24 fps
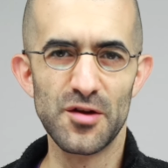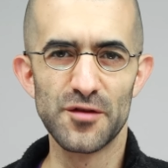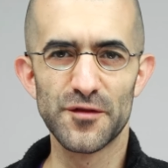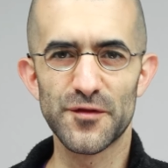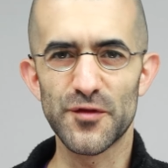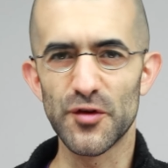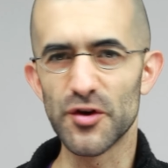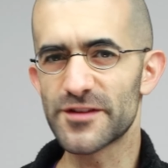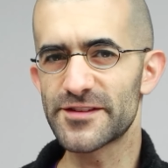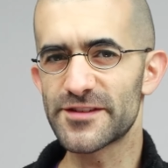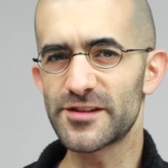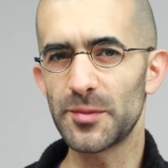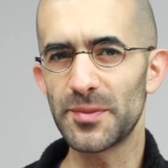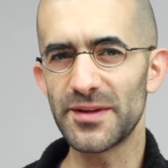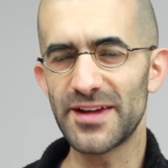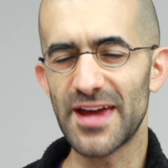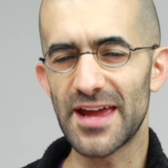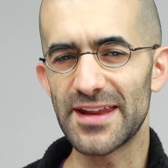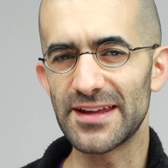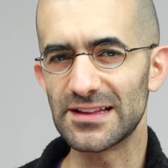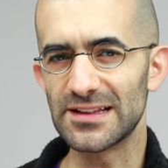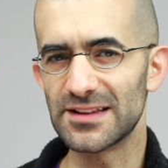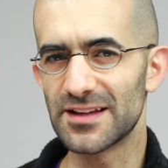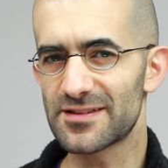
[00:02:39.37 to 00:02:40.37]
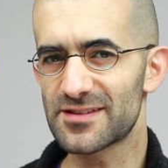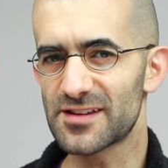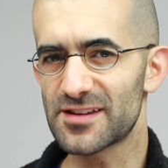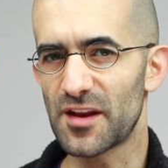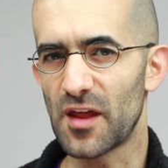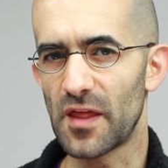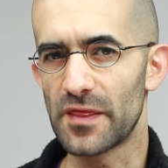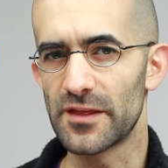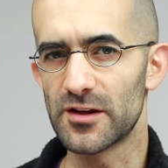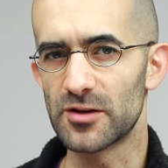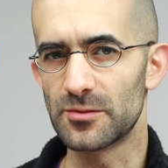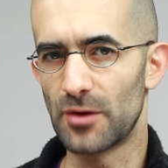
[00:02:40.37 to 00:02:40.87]
First, you'll be getting listed
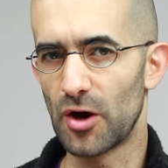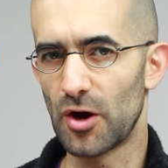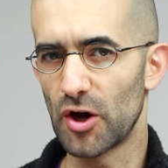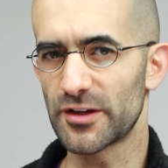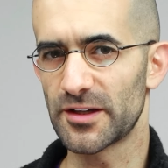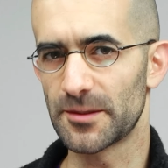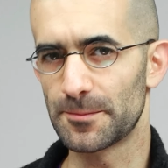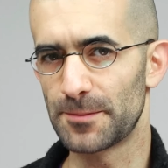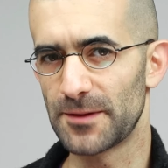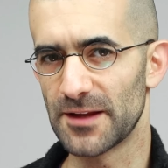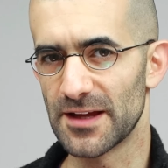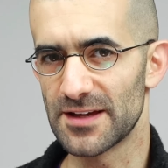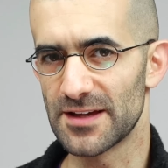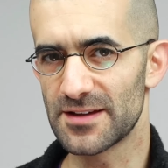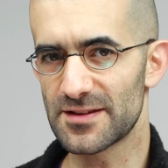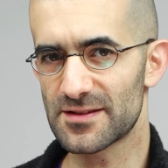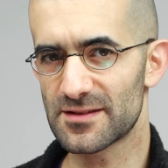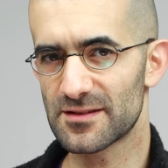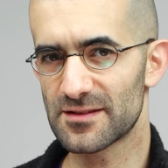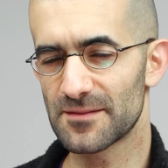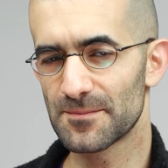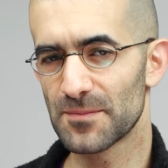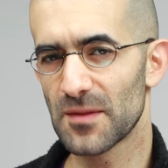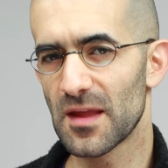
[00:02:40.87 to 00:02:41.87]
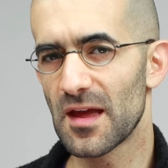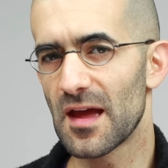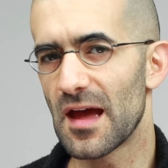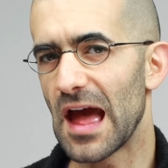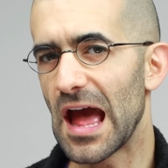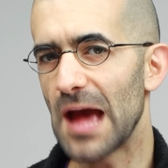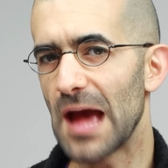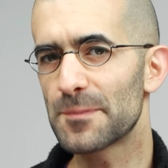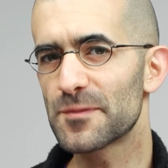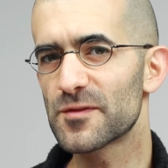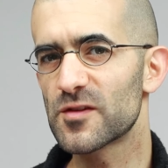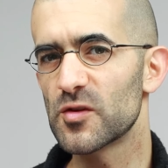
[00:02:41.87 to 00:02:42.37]
on their marketplace.
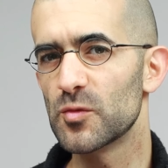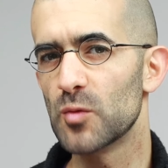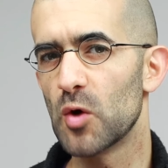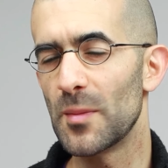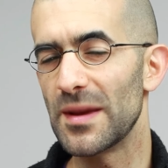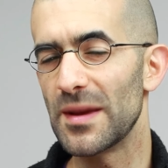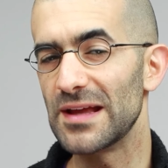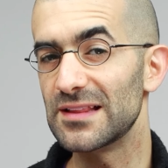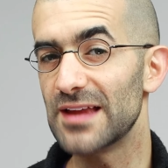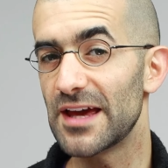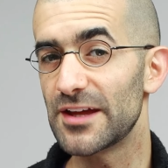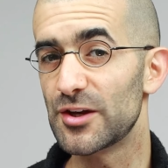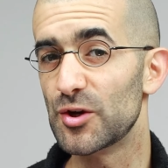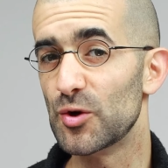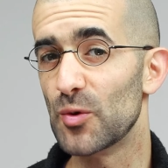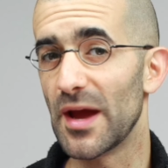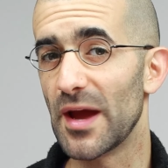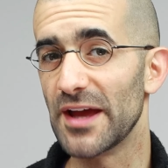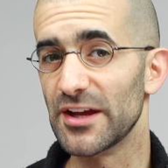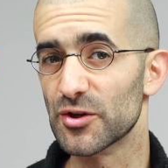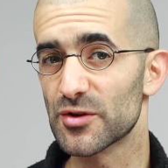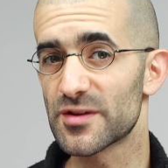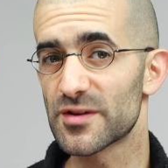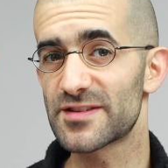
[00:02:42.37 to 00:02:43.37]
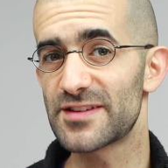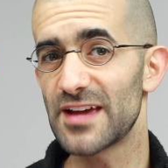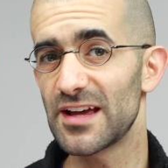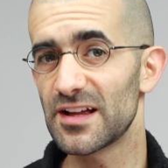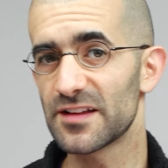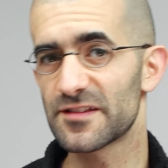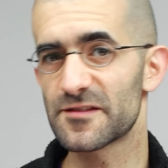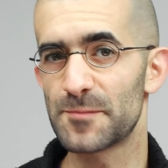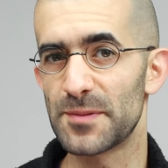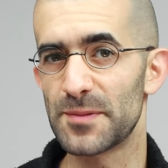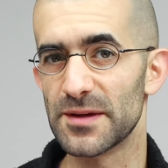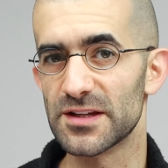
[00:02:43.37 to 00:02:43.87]
AppSumo may later write your
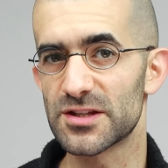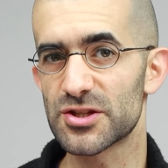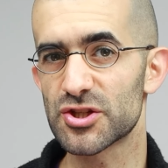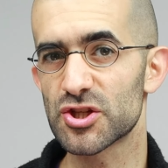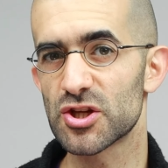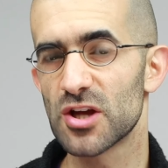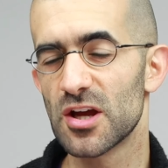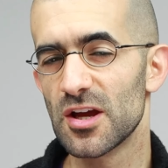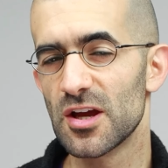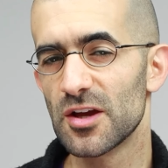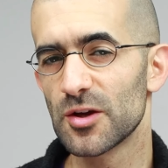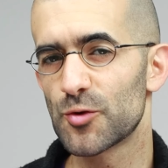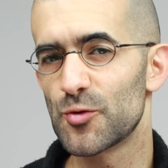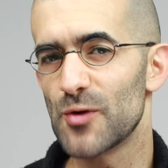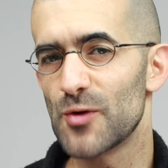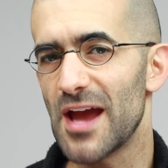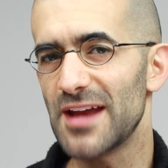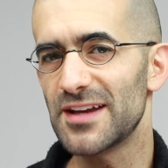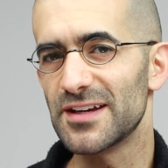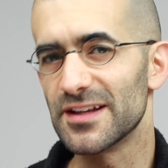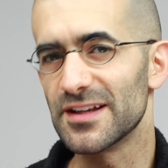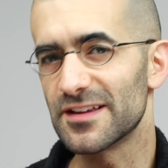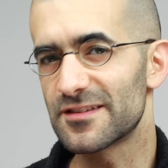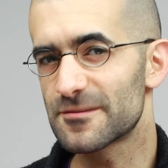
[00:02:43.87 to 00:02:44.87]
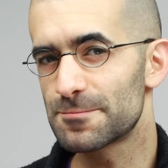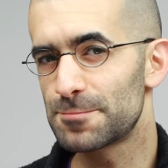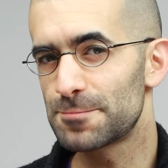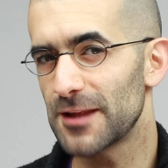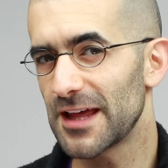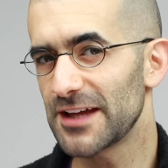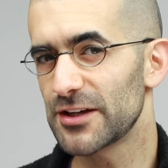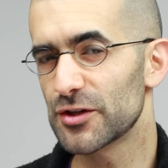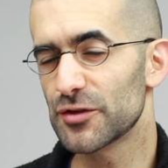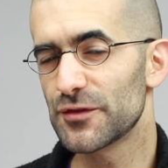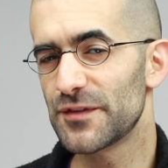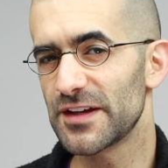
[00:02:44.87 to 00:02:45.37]
sales pitch, create an
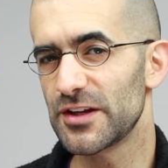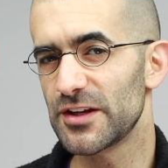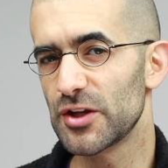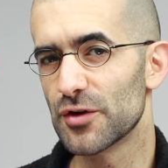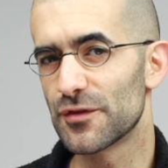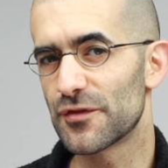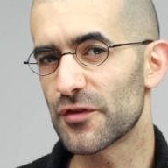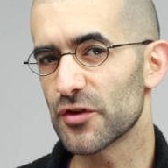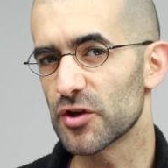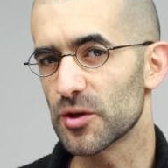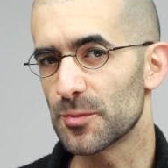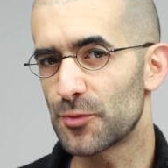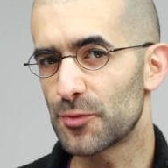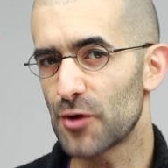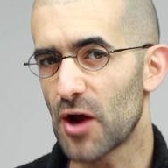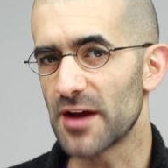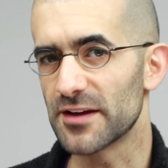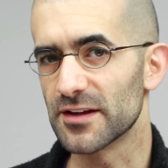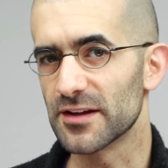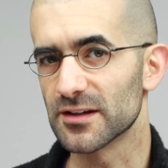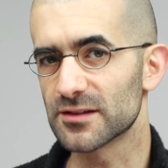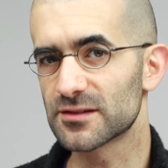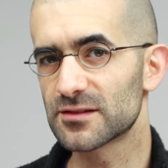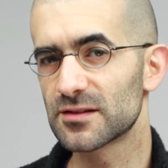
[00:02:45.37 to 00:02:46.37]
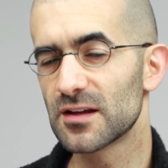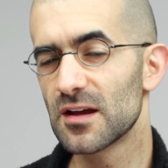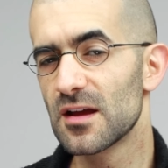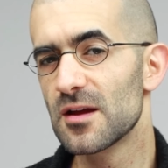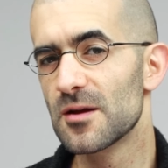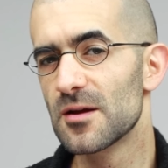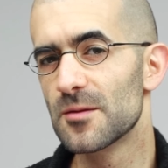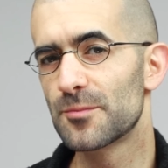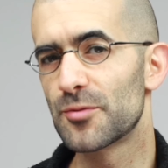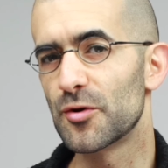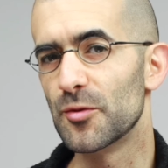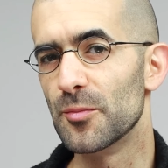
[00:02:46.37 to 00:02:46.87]
explainer video for your product,
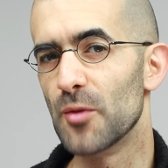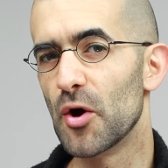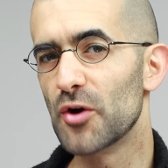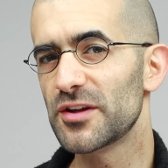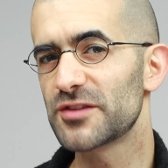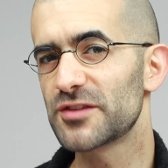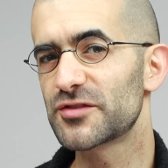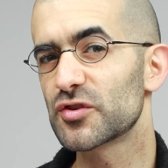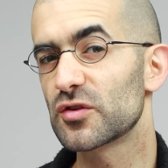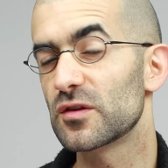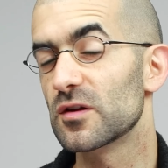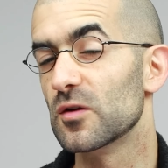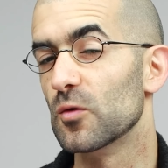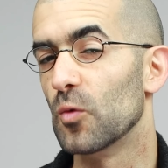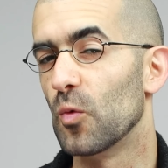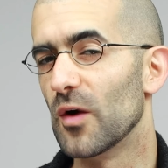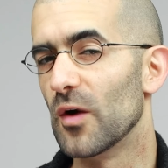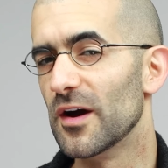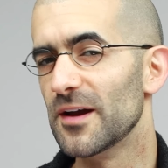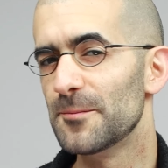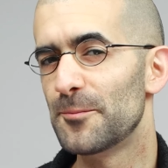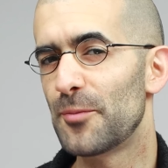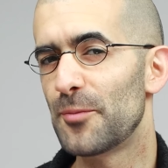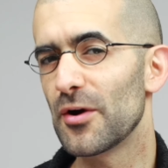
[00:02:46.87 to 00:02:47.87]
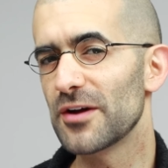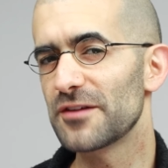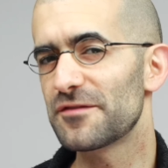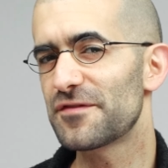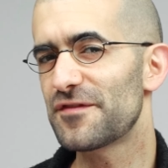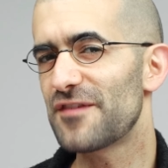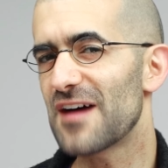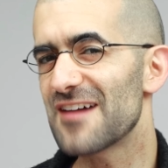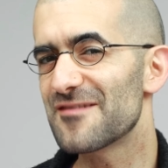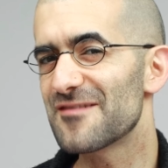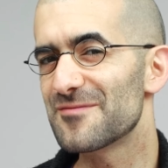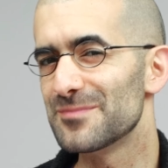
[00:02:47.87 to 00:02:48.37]
promote it to their
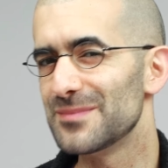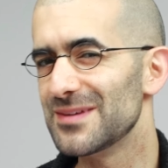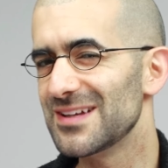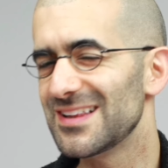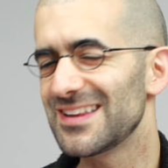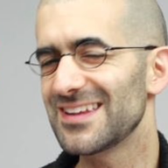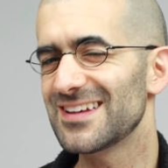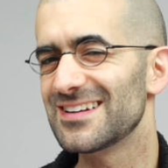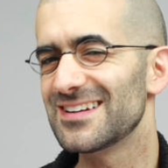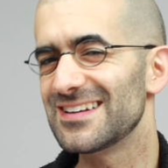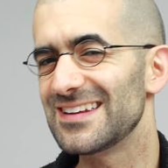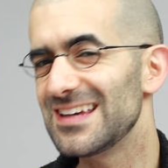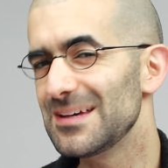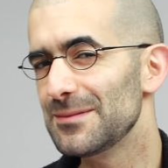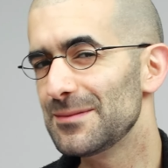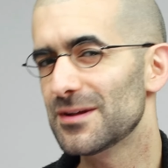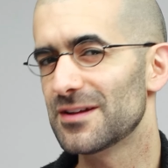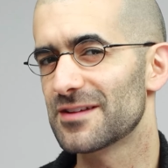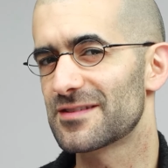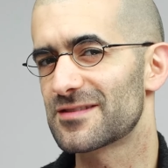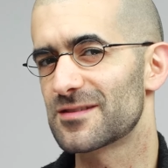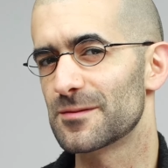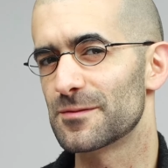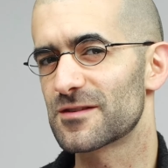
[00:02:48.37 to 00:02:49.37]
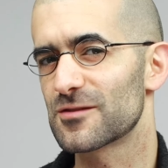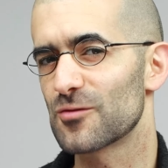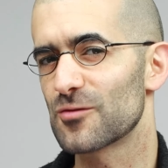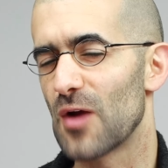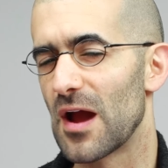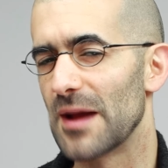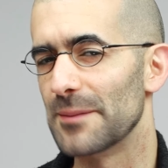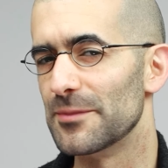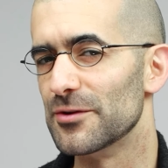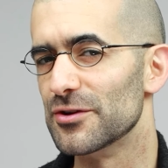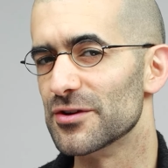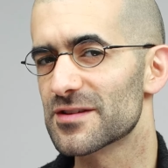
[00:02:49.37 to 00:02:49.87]
1.5 million email
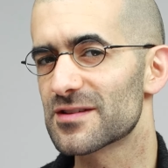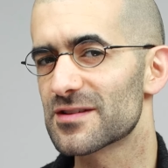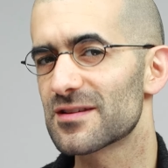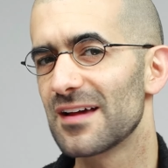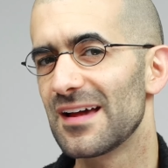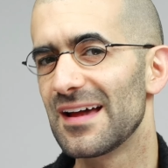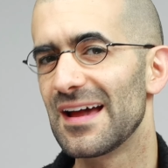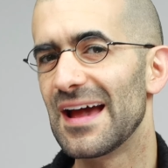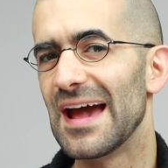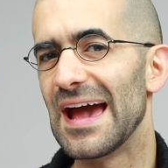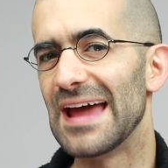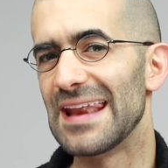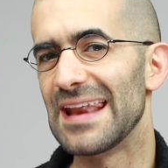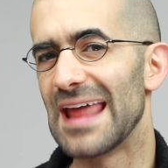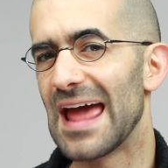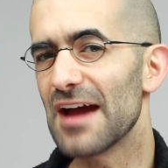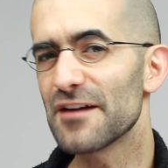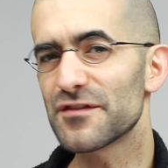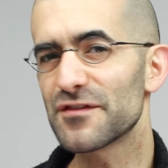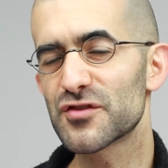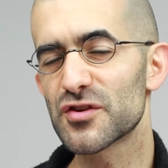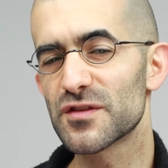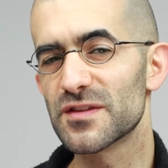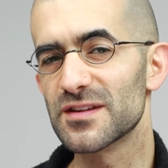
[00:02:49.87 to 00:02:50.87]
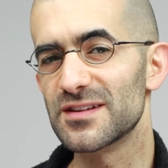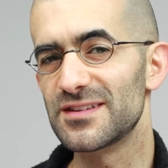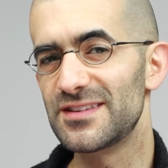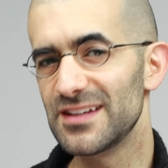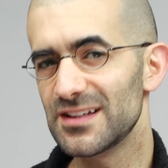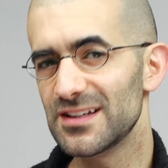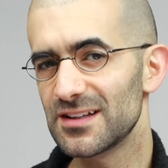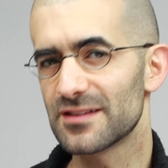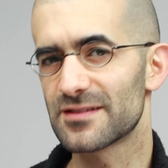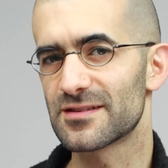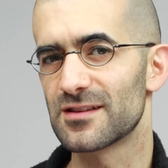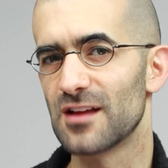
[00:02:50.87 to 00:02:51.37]
subscribers, and after the
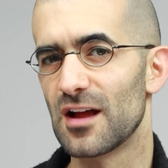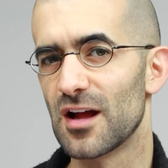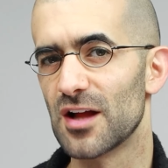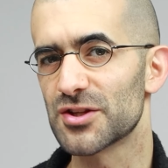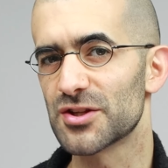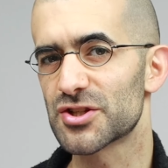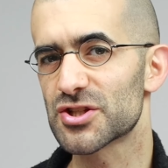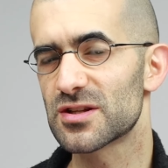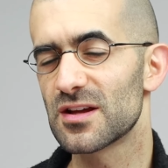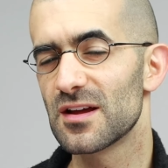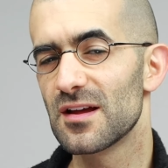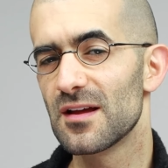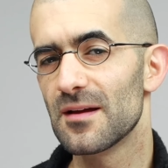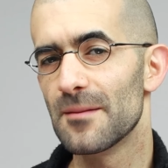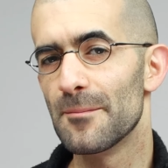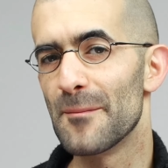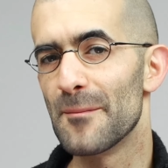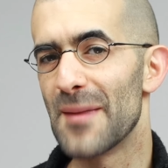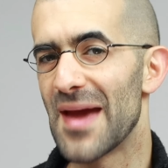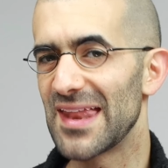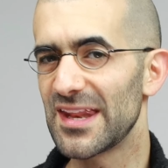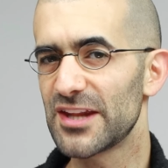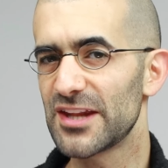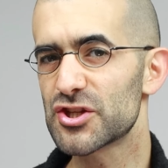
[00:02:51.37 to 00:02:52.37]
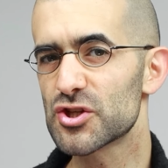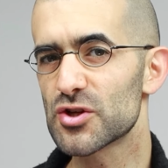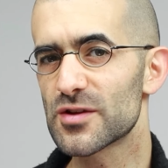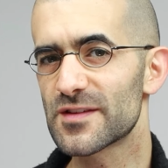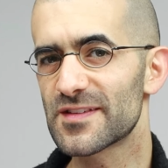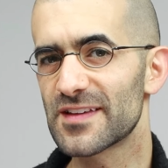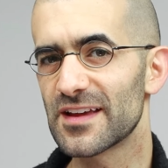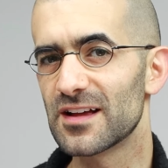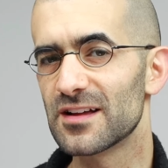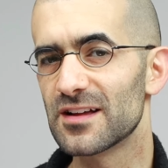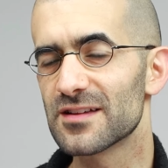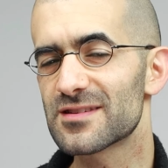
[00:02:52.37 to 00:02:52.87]
deal is launched, manage your
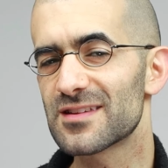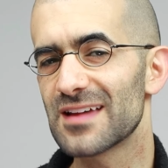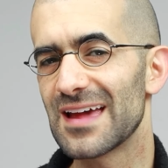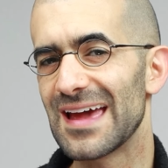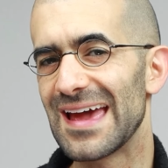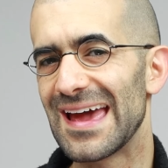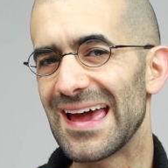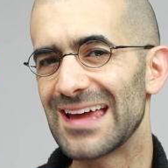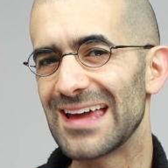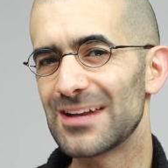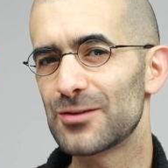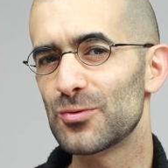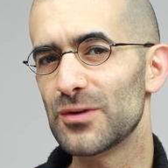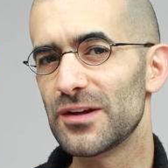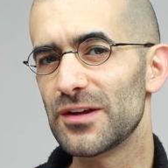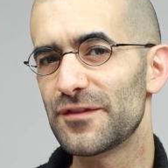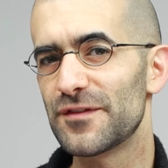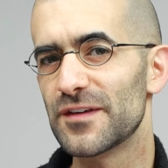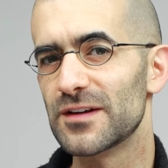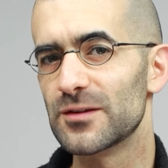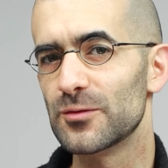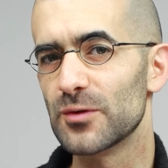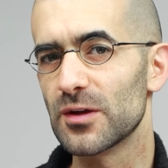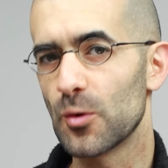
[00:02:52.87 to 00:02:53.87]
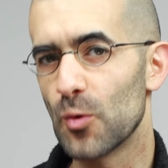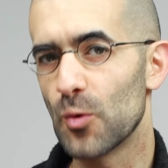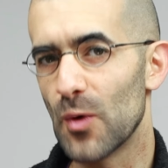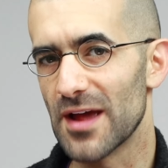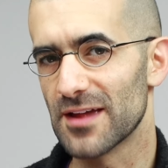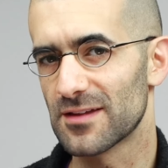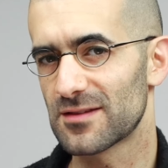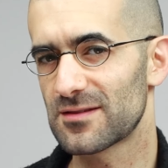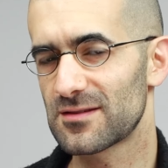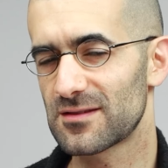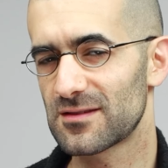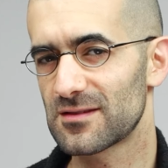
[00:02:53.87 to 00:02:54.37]
sales and refund
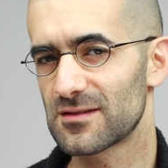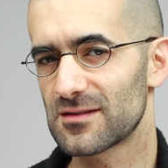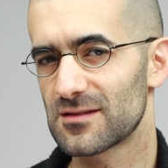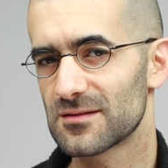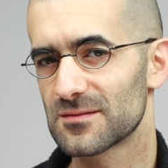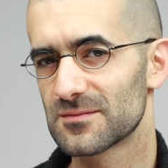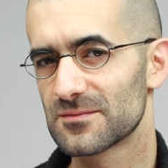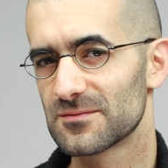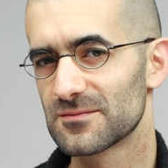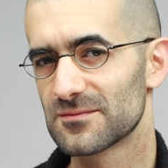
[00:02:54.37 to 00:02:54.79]
requests.